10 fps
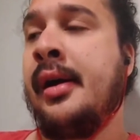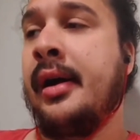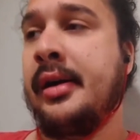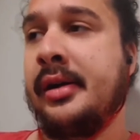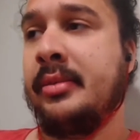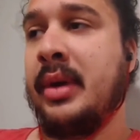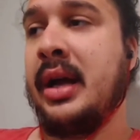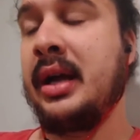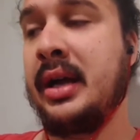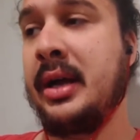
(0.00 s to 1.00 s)

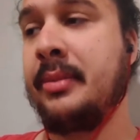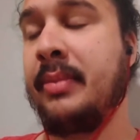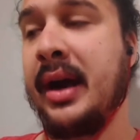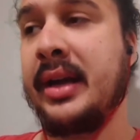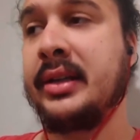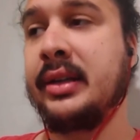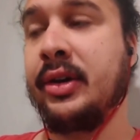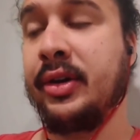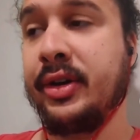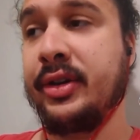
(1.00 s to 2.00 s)
By and
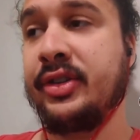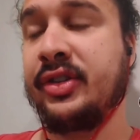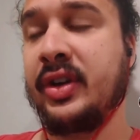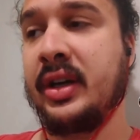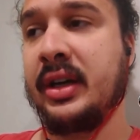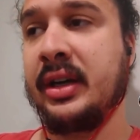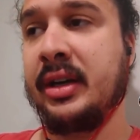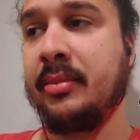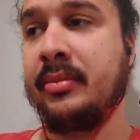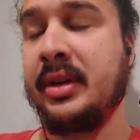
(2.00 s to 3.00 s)
large,
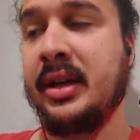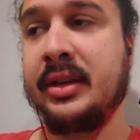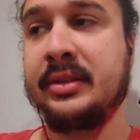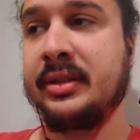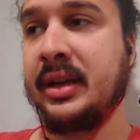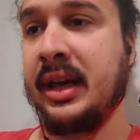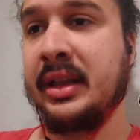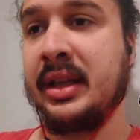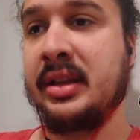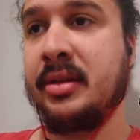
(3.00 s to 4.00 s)
I
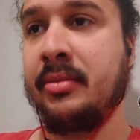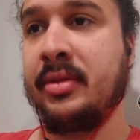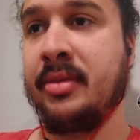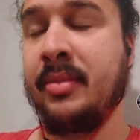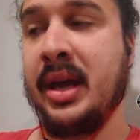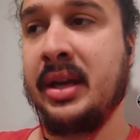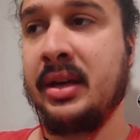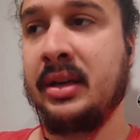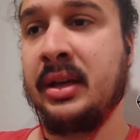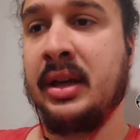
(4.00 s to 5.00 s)
think the
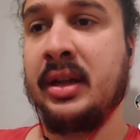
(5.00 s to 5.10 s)
men,